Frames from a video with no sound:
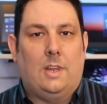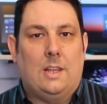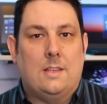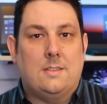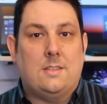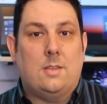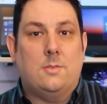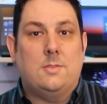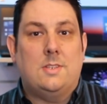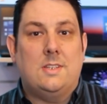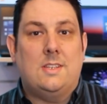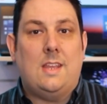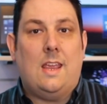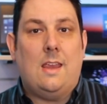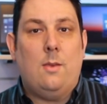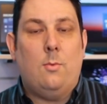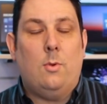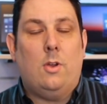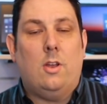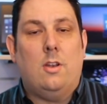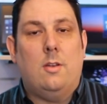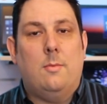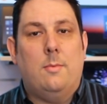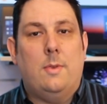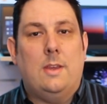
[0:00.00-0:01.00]
So today we're
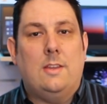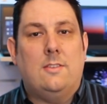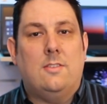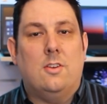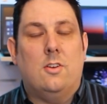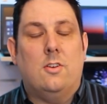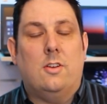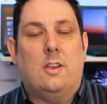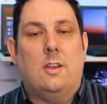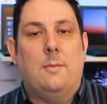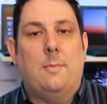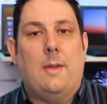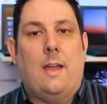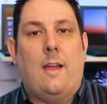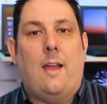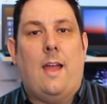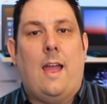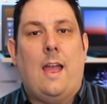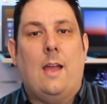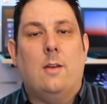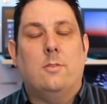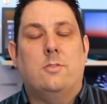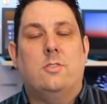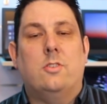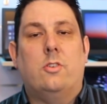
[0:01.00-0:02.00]
going to be talking about
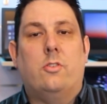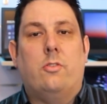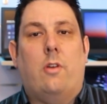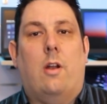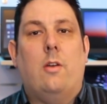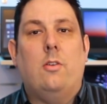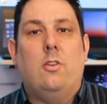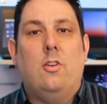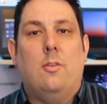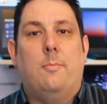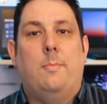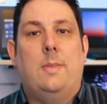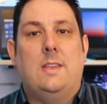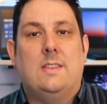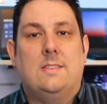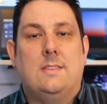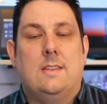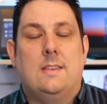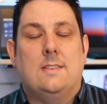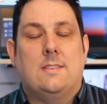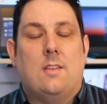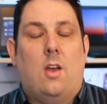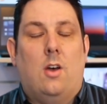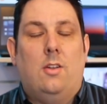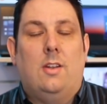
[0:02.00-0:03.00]
how to grow your
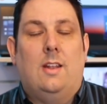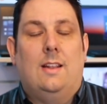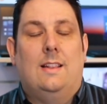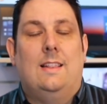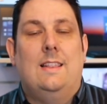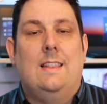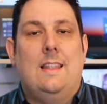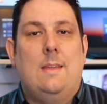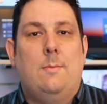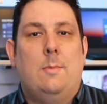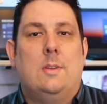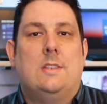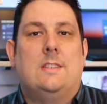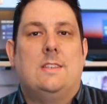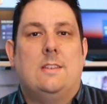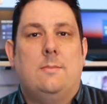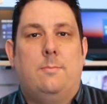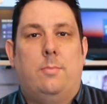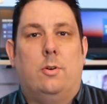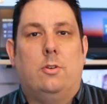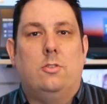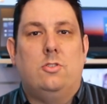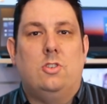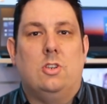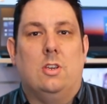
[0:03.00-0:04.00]
business on a limited
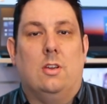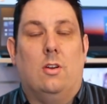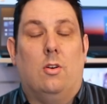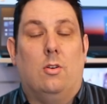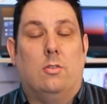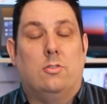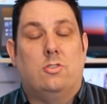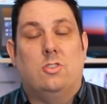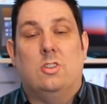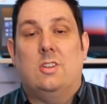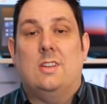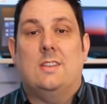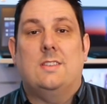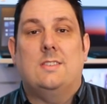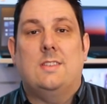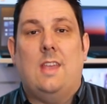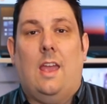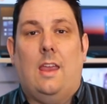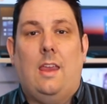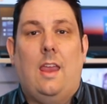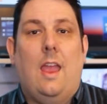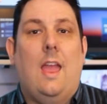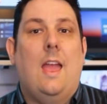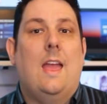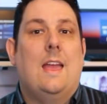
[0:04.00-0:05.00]
budget, or should I
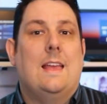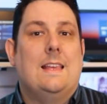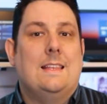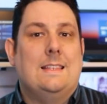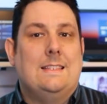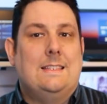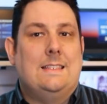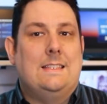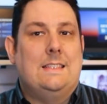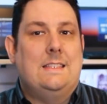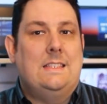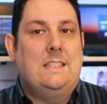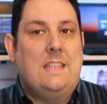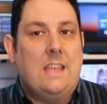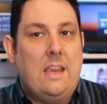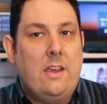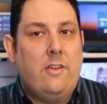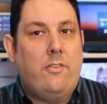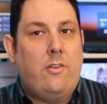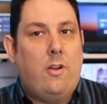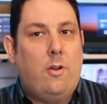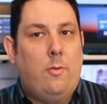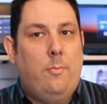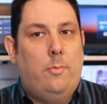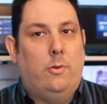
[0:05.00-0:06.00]
say
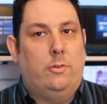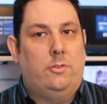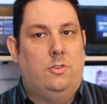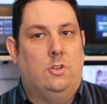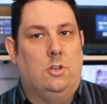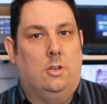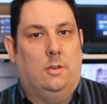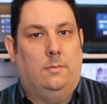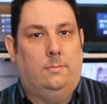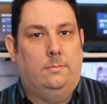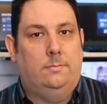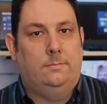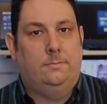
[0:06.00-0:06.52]
zero budget.